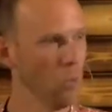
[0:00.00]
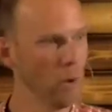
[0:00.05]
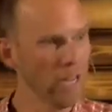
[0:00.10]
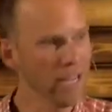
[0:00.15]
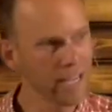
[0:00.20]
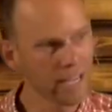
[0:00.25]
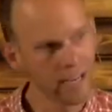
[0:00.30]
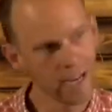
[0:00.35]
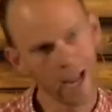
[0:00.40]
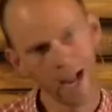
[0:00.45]

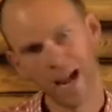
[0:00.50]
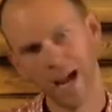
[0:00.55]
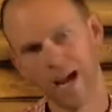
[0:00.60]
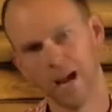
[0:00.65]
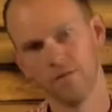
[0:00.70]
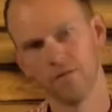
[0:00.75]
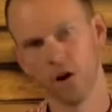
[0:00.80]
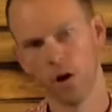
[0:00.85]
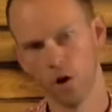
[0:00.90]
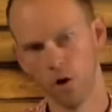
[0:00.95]
we can
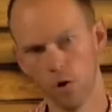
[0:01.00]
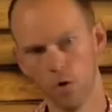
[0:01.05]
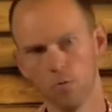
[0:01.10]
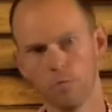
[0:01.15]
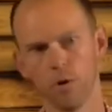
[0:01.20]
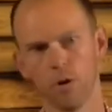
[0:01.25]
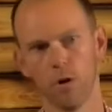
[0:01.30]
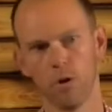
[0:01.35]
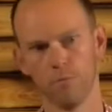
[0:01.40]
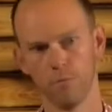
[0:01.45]
have
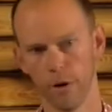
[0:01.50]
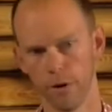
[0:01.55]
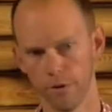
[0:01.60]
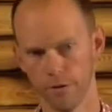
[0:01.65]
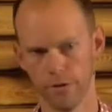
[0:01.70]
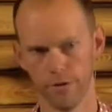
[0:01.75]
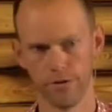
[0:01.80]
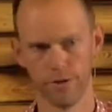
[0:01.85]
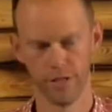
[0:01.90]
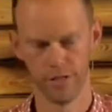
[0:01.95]
hope
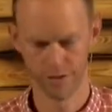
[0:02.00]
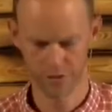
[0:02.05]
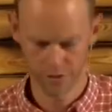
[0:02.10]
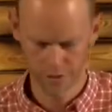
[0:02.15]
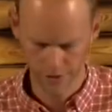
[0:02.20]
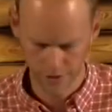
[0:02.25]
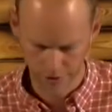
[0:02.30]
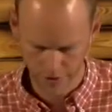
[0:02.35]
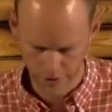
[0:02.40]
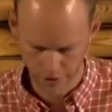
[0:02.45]
brothers and
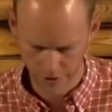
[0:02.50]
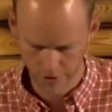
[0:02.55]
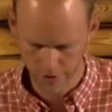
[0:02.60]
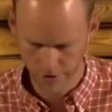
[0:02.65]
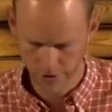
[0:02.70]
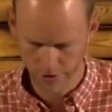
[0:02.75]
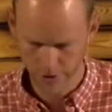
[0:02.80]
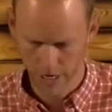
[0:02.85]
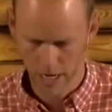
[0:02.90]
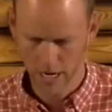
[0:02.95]

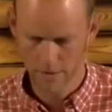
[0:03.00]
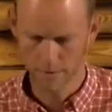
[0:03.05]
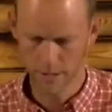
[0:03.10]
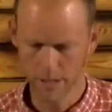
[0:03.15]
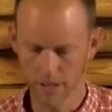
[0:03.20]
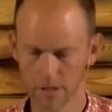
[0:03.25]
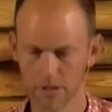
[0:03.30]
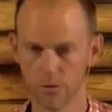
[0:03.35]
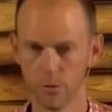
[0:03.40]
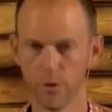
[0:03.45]
sisters,
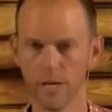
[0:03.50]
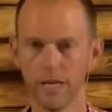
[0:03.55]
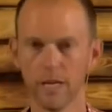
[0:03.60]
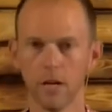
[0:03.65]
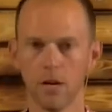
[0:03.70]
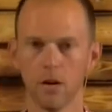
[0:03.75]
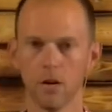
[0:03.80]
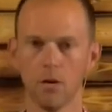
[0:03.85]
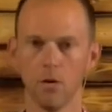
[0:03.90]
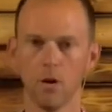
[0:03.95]
because we
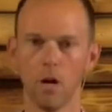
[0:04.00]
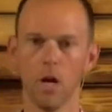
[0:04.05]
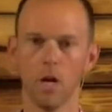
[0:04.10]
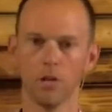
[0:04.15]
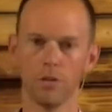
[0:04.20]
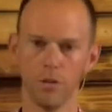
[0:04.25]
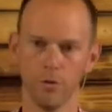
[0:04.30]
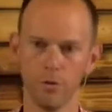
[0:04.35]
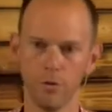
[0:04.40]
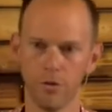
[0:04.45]
know
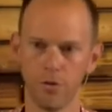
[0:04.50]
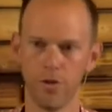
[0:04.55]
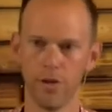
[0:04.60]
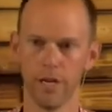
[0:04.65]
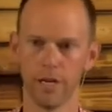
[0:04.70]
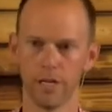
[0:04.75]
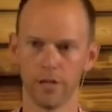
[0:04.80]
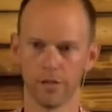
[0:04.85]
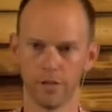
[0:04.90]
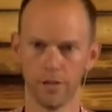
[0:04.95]
two
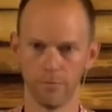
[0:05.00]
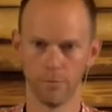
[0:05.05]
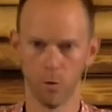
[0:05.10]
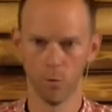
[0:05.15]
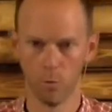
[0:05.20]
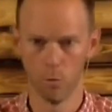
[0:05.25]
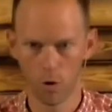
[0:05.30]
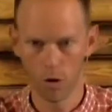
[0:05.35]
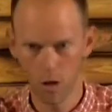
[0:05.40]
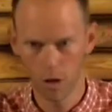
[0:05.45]
things. Number
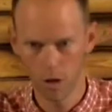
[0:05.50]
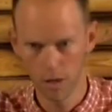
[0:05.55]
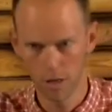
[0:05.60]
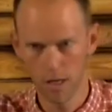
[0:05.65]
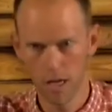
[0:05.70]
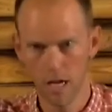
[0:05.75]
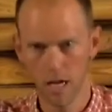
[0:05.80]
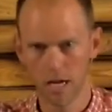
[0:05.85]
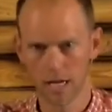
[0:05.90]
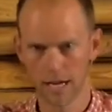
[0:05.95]

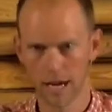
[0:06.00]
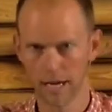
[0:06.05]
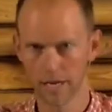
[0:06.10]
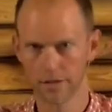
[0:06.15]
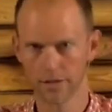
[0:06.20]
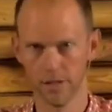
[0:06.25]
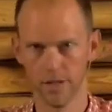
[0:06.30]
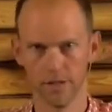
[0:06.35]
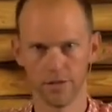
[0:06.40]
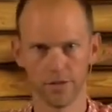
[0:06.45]
one, God is